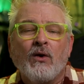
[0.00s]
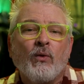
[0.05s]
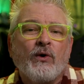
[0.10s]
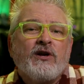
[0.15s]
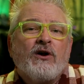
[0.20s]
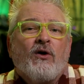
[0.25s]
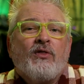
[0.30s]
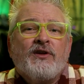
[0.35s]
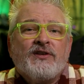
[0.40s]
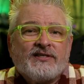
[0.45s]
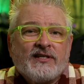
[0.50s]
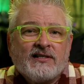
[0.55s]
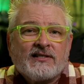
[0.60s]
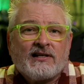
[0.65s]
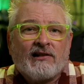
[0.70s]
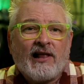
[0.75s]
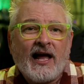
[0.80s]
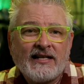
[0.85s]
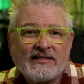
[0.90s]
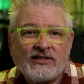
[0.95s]
We know this is
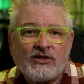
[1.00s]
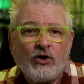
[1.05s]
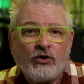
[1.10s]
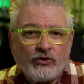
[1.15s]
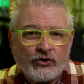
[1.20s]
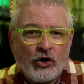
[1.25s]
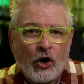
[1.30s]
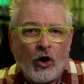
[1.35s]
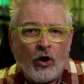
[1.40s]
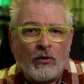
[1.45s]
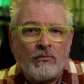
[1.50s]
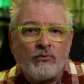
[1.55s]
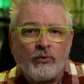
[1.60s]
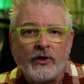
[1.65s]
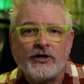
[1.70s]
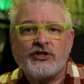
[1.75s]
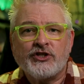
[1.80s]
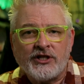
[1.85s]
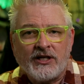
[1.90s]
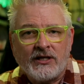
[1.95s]
Gladstone's home,
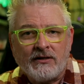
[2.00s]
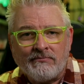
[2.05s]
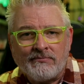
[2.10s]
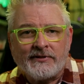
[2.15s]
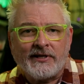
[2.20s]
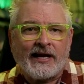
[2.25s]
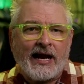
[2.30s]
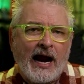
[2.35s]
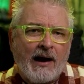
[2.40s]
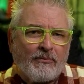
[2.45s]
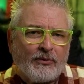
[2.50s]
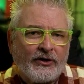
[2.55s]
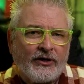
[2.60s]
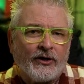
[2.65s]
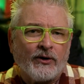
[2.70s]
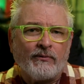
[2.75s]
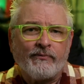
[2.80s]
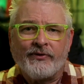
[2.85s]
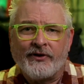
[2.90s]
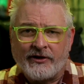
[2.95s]
where she,
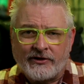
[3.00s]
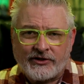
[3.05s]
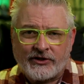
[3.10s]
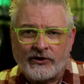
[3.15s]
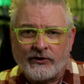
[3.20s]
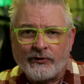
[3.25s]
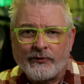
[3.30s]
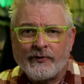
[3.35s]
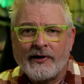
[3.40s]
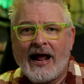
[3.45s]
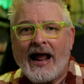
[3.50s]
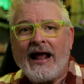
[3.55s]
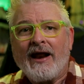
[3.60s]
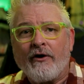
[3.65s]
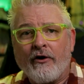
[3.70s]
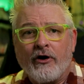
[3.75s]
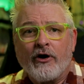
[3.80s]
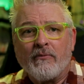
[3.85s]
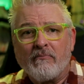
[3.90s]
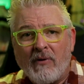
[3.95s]
DiCaprio, their children,
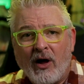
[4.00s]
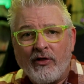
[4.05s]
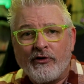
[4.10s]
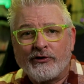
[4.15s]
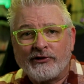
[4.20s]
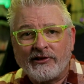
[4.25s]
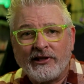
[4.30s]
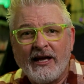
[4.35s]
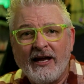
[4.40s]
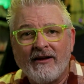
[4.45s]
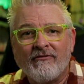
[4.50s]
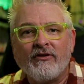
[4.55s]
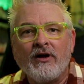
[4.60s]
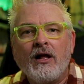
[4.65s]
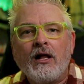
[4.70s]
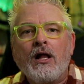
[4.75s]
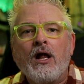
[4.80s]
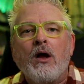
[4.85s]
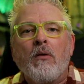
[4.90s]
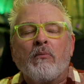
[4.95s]
and her mother live,
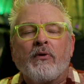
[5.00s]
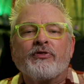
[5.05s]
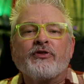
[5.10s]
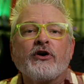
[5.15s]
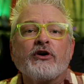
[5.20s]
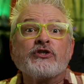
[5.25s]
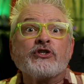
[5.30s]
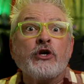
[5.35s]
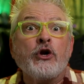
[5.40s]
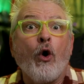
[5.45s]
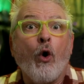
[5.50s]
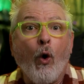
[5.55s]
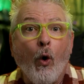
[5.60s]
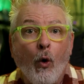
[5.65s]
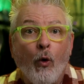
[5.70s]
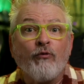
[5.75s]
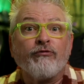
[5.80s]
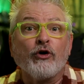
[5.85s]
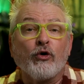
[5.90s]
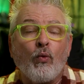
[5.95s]
but there is an
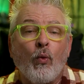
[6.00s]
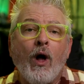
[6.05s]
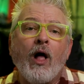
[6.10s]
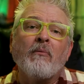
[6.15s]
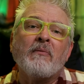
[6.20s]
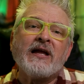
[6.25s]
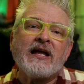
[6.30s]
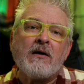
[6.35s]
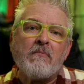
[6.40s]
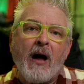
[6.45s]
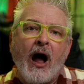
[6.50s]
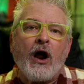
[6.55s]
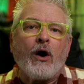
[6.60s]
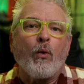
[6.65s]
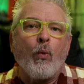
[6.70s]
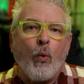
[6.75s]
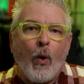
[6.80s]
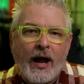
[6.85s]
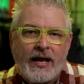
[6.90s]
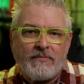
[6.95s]
overwhelming
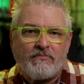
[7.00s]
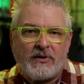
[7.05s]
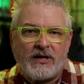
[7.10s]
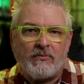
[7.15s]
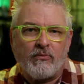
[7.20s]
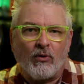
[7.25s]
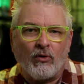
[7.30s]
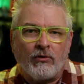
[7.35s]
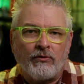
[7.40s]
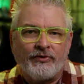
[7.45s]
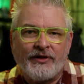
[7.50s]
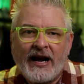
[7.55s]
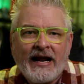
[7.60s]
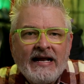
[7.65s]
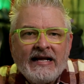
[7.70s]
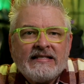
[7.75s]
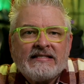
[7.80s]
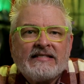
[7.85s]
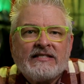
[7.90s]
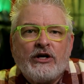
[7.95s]
amount of white people that I
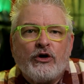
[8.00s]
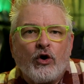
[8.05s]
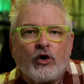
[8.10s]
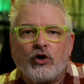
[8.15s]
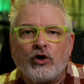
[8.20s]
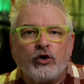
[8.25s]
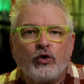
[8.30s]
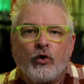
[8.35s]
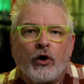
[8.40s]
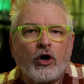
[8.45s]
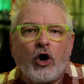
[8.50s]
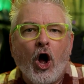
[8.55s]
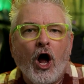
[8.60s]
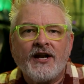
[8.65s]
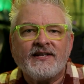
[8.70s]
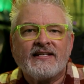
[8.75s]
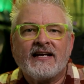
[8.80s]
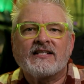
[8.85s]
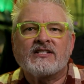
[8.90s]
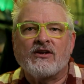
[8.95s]
had zero clue or
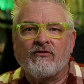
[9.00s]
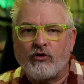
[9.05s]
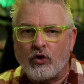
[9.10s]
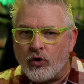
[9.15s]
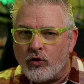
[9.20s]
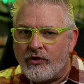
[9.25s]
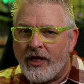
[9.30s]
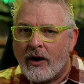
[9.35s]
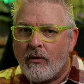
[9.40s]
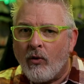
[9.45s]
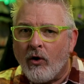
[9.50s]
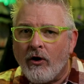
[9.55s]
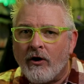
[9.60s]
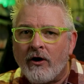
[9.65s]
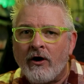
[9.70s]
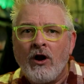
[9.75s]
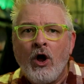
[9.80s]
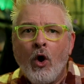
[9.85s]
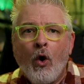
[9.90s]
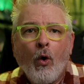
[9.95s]
context of who they
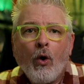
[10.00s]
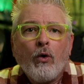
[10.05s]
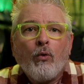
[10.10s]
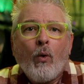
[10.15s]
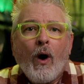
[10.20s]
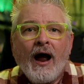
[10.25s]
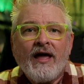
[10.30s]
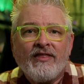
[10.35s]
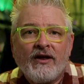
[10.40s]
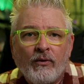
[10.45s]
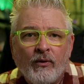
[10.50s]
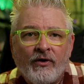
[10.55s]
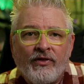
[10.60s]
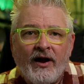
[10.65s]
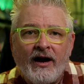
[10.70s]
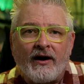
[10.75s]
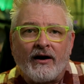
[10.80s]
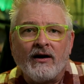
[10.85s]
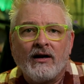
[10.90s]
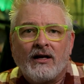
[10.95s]
were or why they were
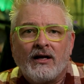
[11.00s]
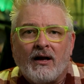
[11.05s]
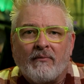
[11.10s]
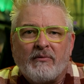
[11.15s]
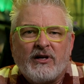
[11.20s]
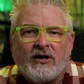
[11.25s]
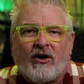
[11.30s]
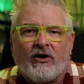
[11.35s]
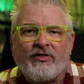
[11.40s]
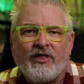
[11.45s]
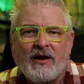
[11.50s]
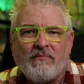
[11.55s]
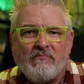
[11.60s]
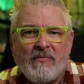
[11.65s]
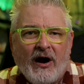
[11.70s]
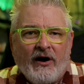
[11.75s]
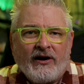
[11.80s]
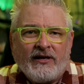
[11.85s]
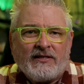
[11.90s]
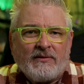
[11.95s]
there. I mean, are they
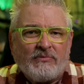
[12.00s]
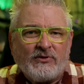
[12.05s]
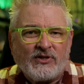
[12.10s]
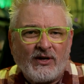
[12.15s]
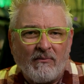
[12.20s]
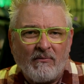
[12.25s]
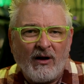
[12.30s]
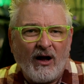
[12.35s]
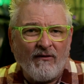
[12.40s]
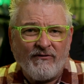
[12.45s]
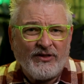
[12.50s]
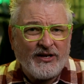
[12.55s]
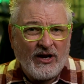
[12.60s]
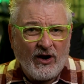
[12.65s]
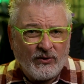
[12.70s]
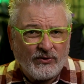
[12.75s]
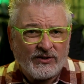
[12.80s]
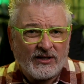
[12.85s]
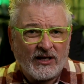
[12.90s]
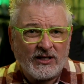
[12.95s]
married to some of
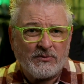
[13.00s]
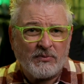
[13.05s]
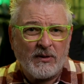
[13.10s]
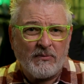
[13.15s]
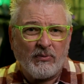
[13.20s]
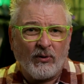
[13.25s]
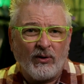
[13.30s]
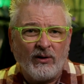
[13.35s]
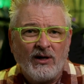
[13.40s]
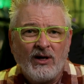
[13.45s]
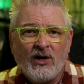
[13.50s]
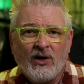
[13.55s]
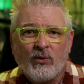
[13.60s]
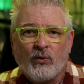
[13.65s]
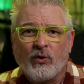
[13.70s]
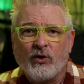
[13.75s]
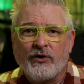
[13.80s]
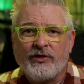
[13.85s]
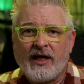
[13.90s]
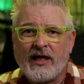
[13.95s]
the Osage people?
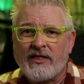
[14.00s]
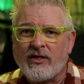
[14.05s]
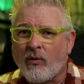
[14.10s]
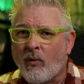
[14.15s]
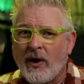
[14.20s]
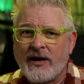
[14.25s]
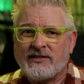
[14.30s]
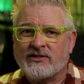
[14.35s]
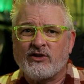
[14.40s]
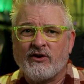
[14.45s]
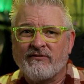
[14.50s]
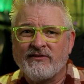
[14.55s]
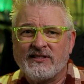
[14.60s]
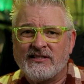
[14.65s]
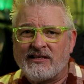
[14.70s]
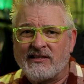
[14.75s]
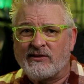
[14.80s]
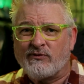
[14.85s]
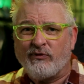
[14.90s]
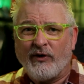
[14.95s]
Were they the white
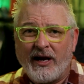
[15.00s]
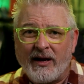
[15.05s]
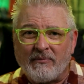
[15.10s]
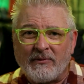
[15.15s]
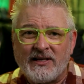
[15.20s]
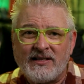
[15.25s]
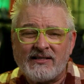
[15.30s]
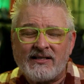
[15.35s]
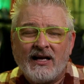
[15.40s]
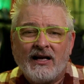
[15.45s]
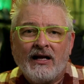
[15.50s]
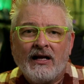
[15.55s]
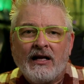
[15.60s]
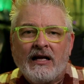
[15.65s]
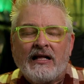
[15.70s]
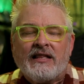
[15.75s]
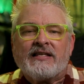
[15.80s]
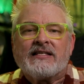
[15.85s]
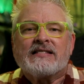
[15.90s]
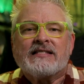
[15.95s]
servants' families?
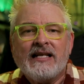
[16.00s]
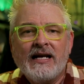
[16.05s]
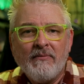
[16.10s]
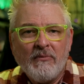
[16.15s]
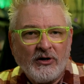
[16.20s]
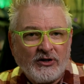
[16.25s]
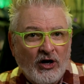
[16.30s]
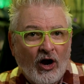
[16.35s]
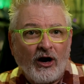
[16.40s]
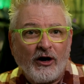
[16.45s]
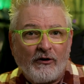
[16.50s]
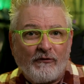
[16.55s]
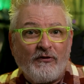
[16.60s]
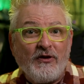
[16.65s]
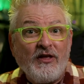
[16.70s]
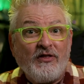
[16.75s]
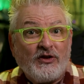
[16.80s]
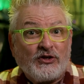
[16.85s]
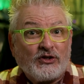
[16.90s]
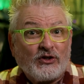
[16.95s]
The
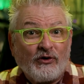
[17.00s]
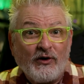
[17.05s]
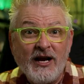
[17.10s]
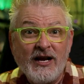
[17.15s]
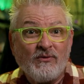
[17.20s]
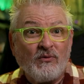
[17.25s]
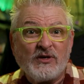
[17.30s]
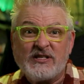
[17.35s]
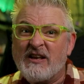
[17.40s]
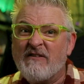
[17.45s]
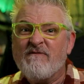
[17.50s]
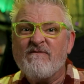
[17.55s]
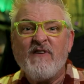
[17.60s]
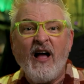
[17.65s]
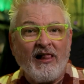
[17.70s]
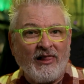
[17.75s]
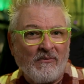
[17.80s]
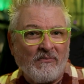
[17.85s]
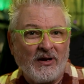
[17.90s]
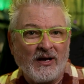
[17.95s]
cinematography of the screen was
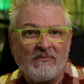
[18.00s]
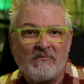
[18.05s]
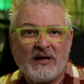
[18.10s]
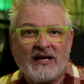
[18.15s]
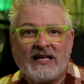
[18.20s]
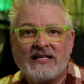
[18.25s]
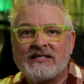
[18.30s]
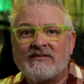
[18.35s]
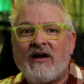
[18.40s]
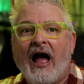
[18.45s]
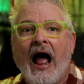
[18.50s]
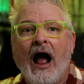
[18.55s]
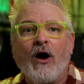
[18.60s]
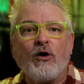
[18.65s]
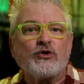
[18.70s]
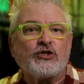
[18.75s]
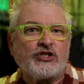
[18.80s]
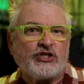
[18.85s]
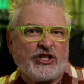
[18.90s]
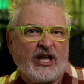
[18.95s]
enveloping because of
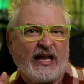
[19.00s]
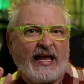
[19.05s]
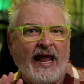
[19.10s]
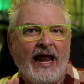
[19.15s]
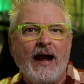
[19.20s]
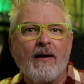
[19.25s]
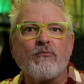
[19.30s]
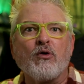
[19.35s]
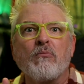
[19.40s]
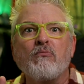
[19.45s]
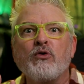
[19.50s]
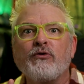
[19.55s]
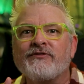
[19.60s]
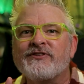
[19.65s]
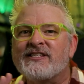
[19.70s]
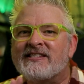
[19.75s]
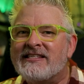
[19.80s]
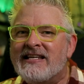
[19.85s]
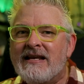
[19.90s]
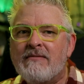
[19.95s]
how just the camera
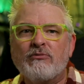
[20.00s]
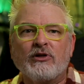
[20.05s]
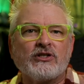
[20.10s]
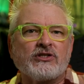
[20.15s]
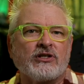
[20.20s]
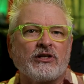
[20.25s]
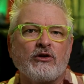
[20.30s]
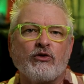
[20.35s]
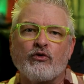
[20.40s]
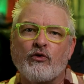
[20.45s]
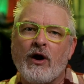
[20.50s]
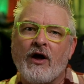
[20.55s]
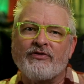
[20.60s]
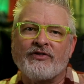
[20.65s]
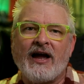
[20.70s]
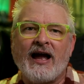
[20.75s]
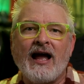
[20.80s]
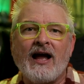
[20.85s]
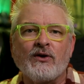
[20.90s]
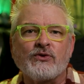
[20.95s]
moves seamlessly throughout
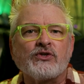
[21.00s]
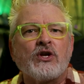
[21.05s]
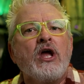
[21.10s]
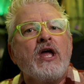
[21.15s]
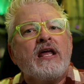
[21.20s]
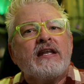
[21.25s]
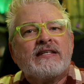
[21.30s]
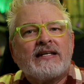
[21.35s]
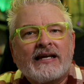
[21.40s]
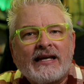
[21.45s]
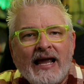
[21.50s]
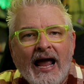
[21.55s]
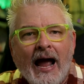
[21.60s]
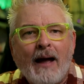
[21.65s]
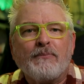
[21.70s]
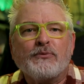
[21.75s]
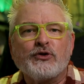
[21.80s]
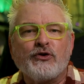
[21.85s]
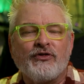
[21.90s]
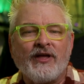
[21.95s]
the house to
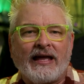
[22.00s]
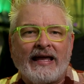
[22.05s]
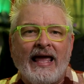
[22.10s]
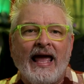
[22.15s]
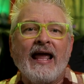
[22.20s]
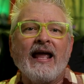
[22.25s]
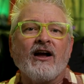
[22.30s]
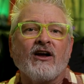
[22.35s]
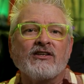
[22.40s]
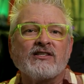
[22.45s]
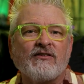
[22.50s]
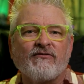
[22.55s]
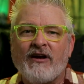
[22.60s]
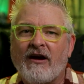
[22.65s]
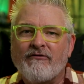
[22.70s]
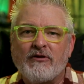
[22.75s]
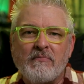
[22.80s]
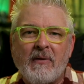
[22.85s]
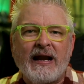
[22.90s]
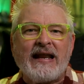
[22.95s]
capture the chaos of
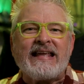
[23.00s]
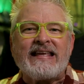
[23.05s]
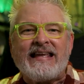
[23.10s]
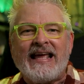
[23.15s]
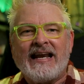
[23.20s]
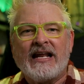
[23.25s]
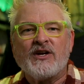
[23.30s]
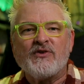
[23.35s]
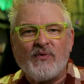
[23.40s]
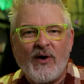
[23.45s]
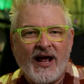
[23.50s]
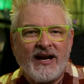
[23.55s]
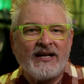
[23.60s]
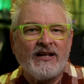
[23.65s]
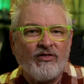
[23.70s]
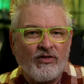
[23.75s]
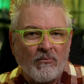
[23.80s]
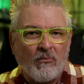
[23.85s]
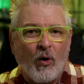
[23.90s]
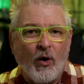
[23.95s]
everybody getting
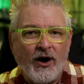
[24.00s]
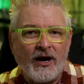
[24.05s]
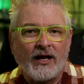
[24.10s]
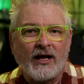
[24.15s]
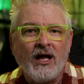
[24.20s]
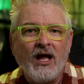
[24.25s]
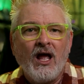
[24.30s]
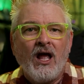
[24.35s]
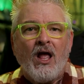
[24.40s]
ready in the morning.